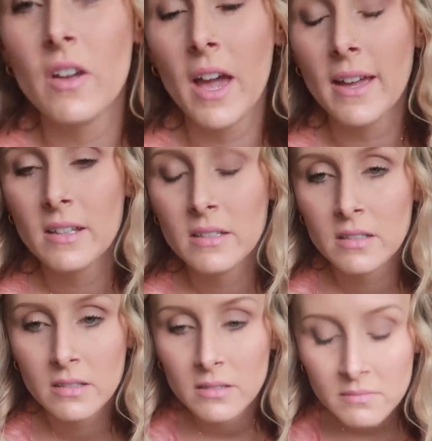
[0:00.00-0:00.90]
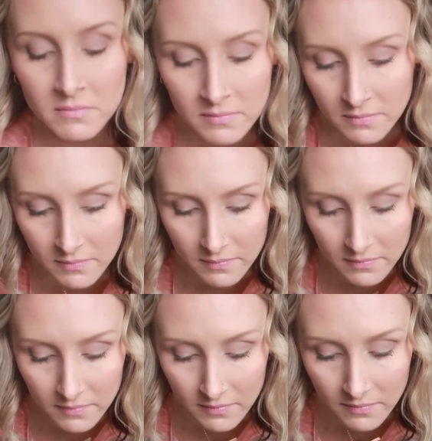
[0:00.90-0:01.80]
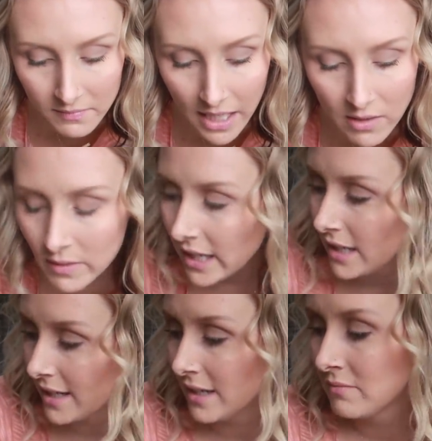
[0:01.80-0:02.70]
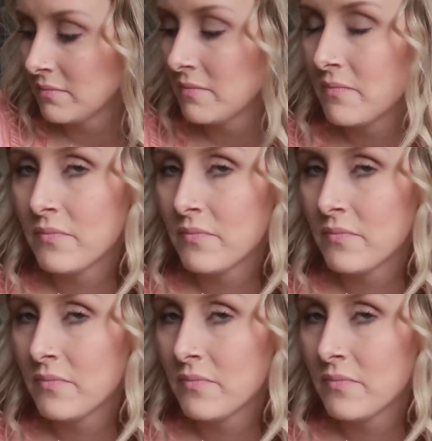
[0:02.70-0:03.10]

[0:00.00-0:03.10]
okay. I don't hate it.